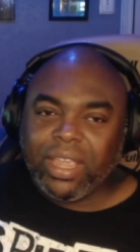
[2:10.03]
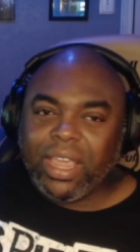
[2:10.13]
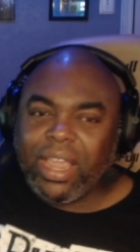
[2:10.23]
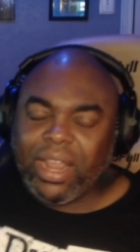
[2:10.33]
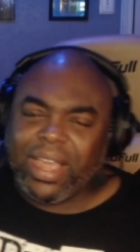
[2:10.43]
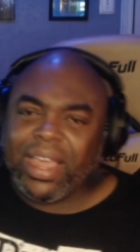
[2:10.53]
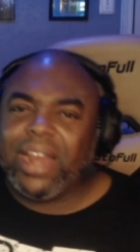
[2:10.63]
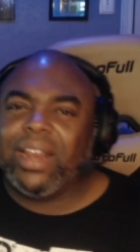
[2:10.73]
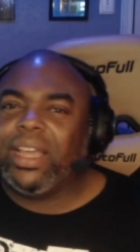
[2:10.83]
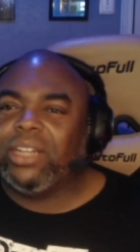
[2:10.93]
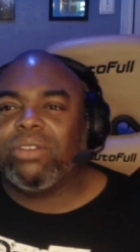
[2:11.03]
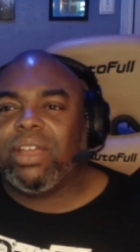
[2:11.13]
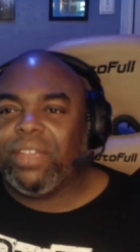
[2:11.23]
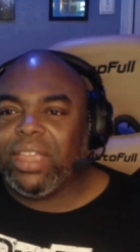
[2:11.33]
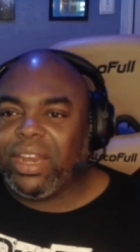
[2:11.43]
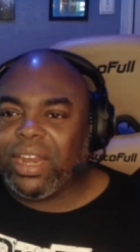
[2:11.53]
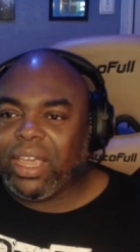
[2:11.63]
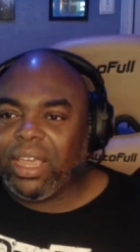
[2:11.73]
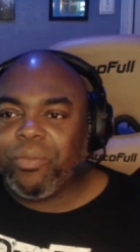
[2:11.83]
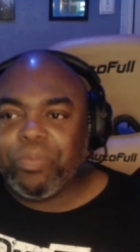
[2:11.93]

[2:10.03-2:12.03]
And I kind of like driving at night.